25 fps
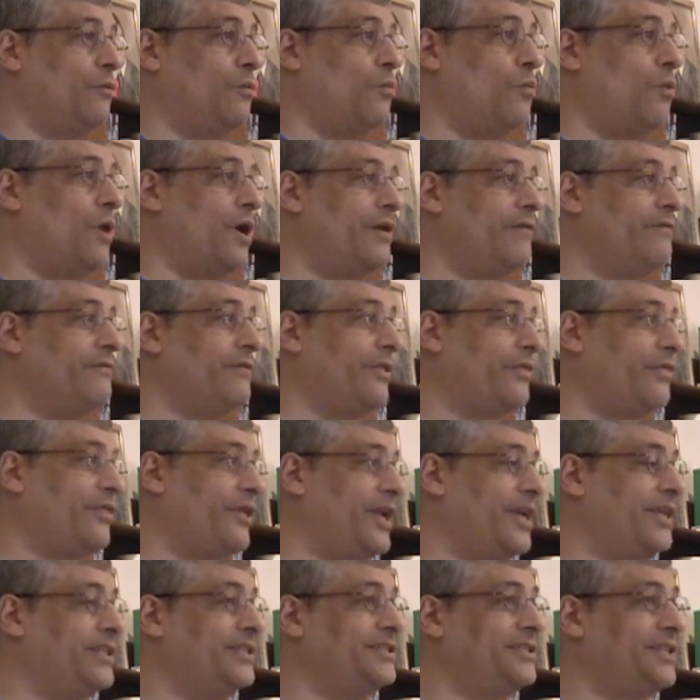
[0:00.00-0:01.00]
One of the
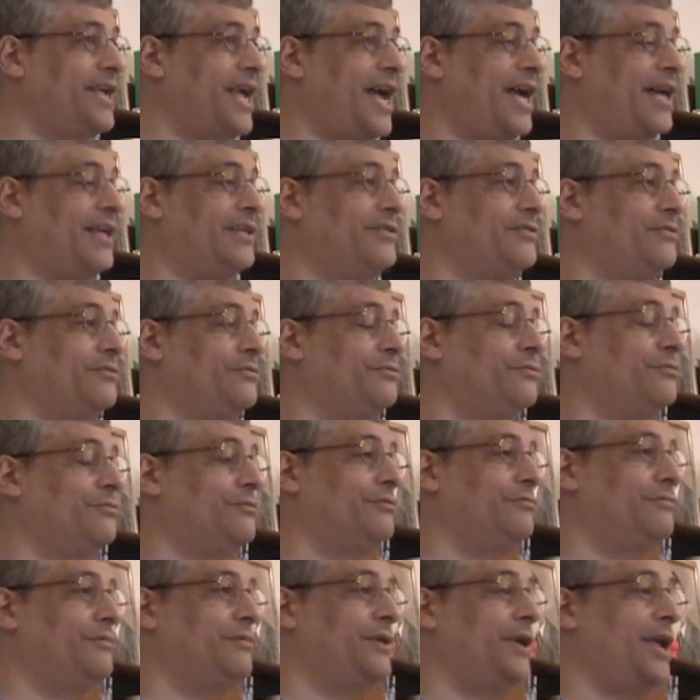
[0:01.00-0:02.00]
things that
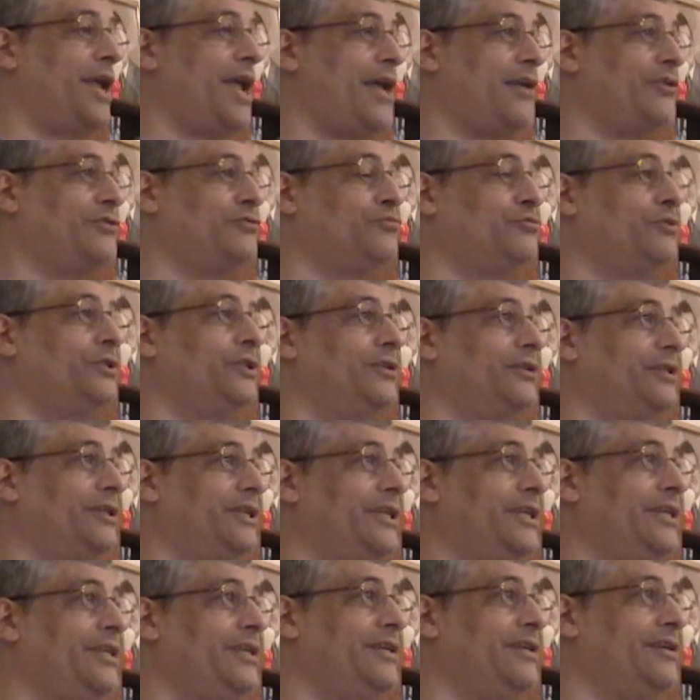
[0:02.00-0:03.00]
has
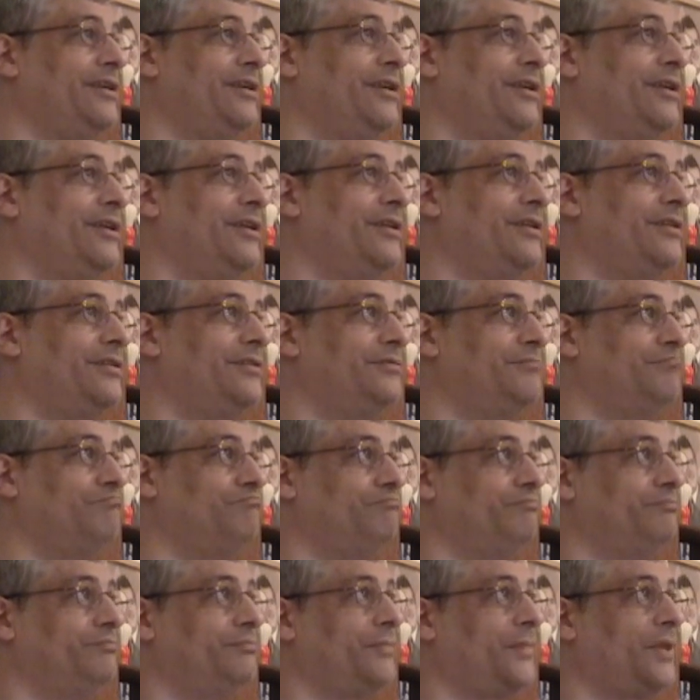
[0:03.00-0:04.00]
really
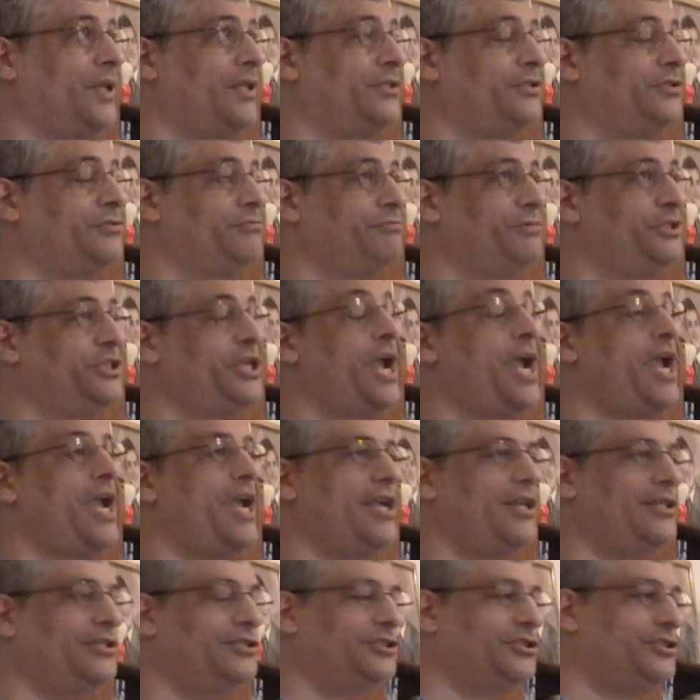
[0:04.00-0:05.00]

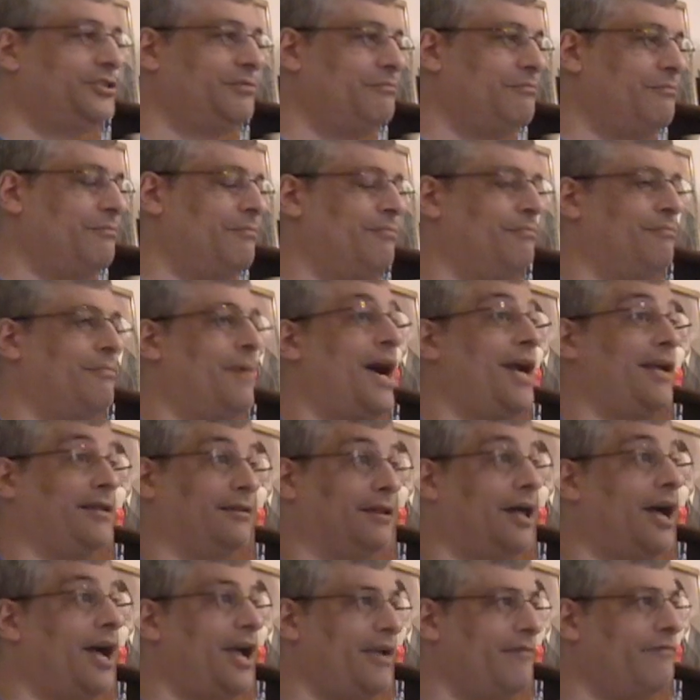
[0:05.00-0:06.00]
changed my
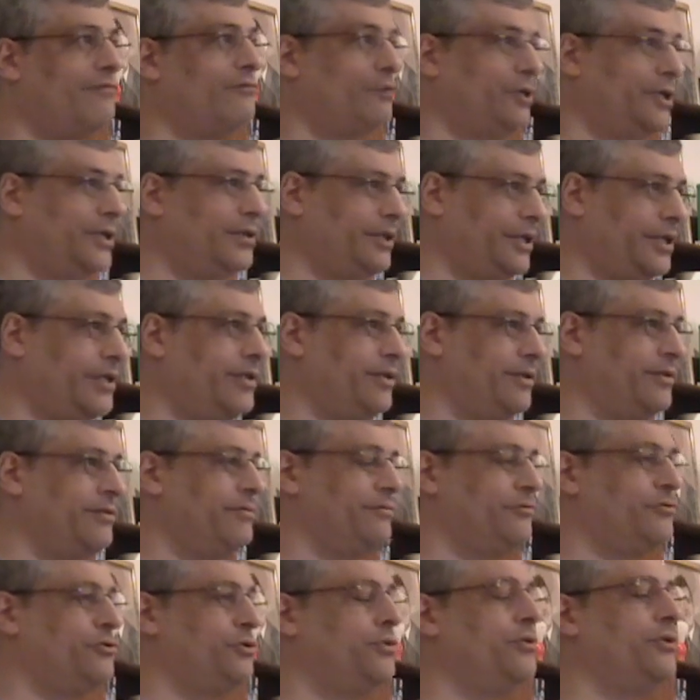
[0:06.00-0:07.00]
life, really,
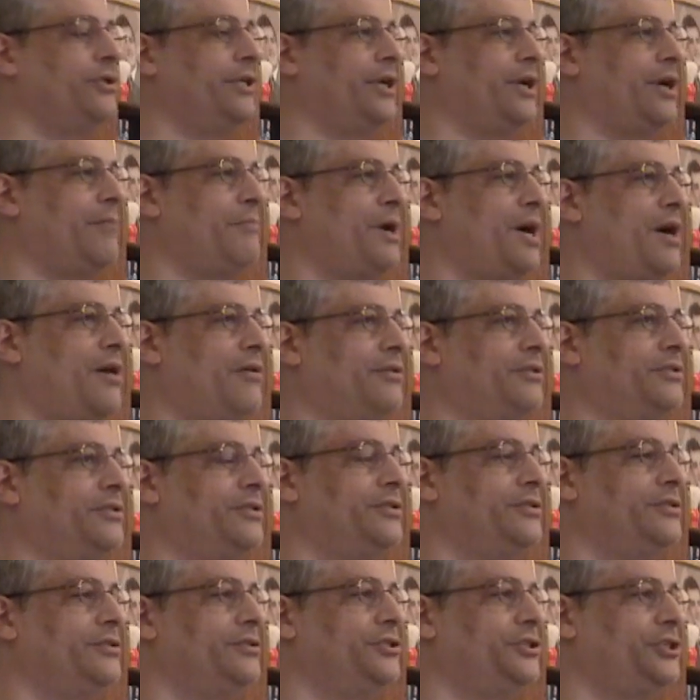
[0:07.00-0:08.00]
truly, about
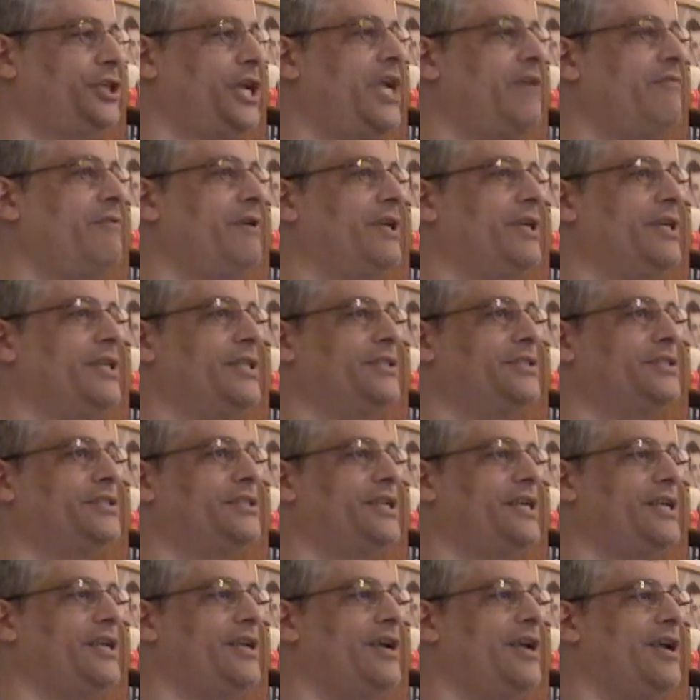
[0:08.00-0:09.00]
shaving is
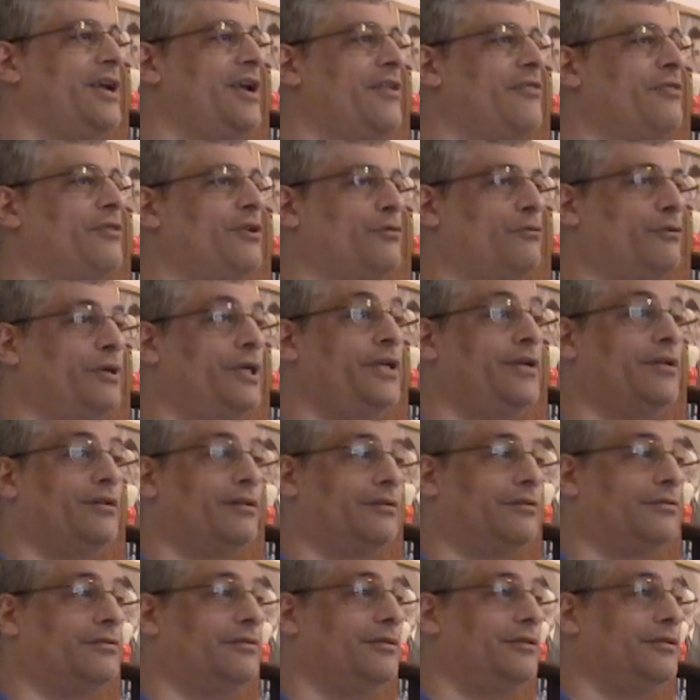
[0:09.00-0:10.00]
the
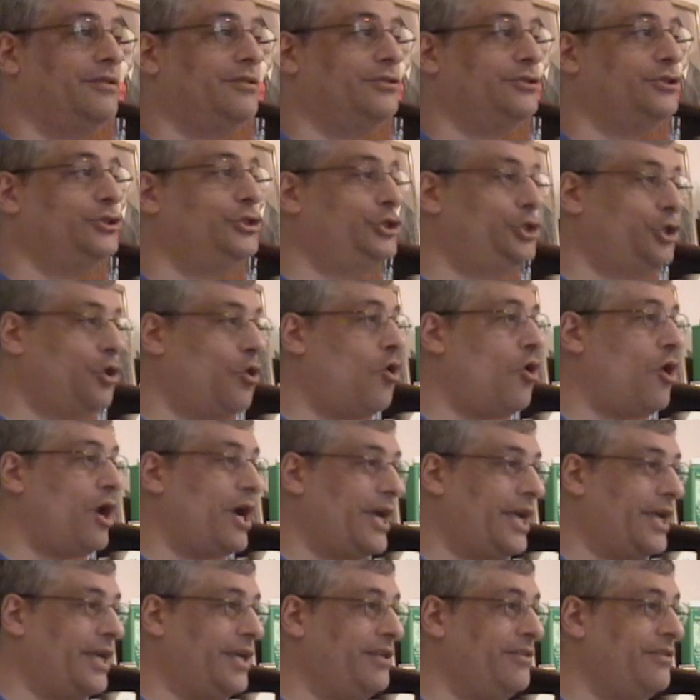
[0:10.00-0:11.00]
real
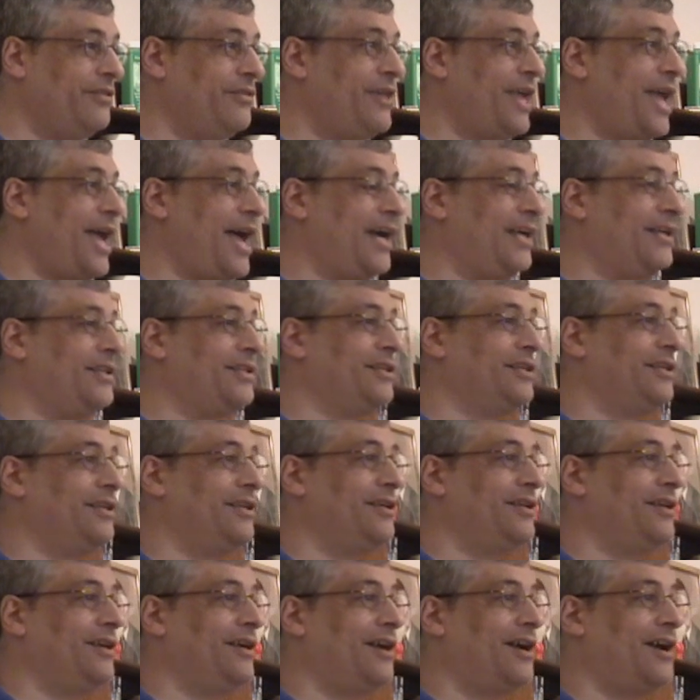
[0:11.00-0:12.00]
joy that
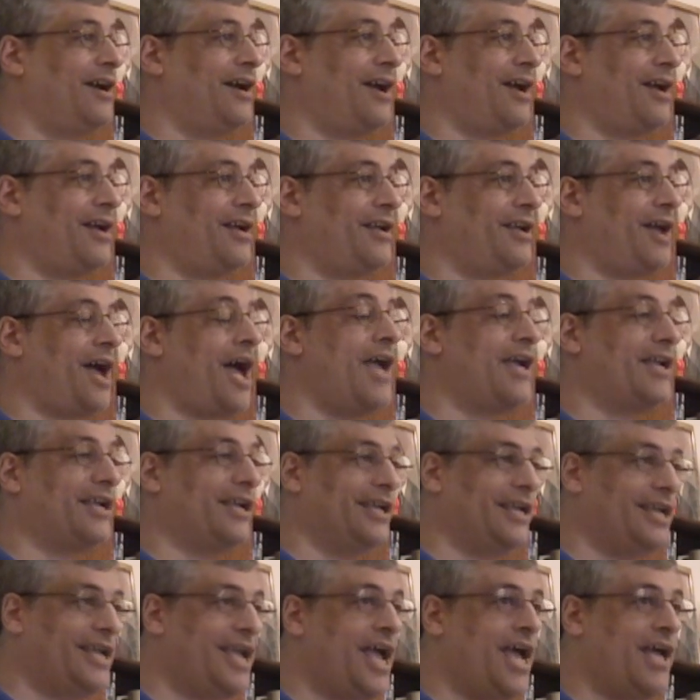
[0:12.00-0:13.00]
I
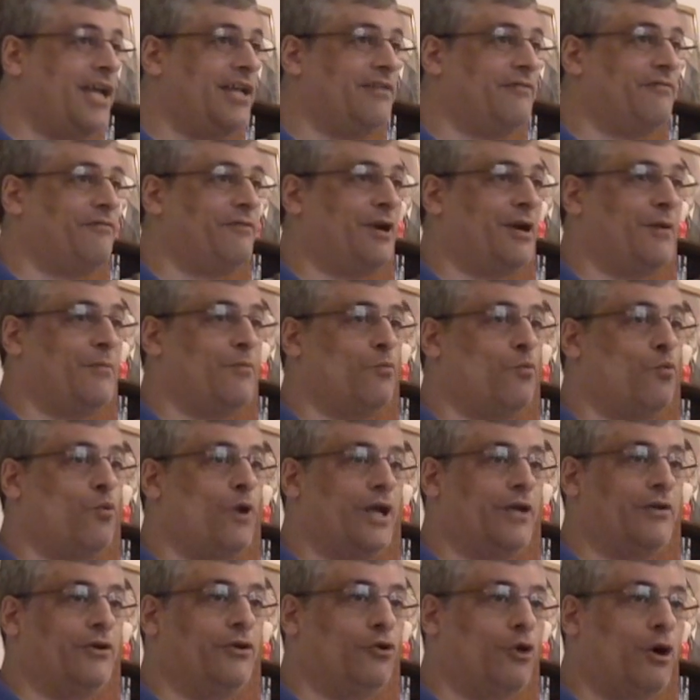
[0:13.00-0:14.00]
can get from
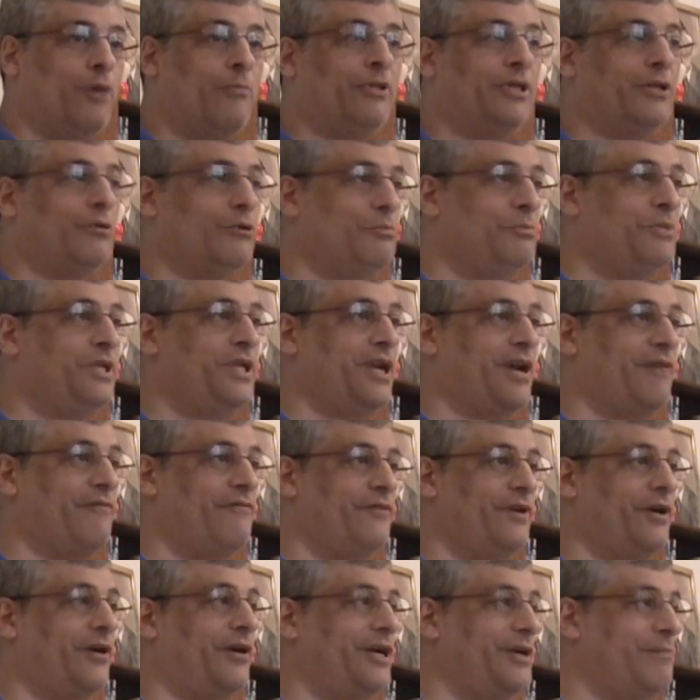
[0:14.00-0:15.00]
what normally would be a
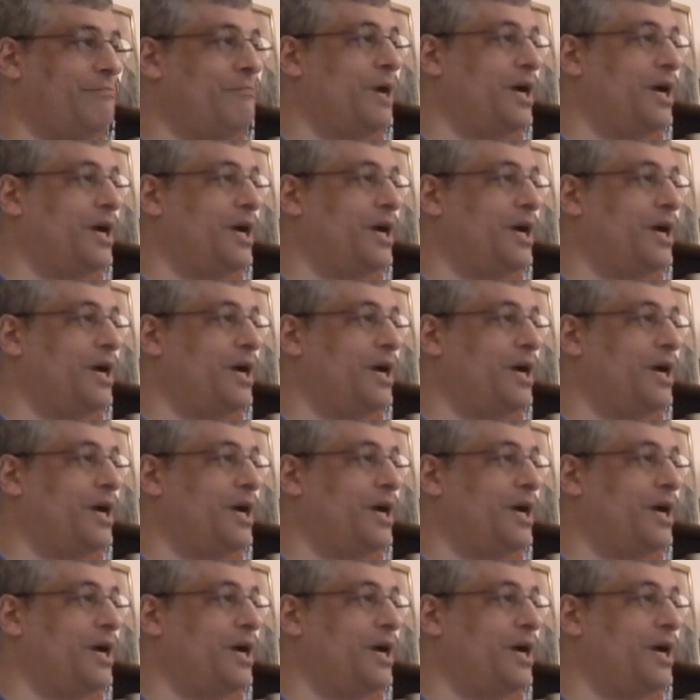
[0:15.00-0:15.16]
very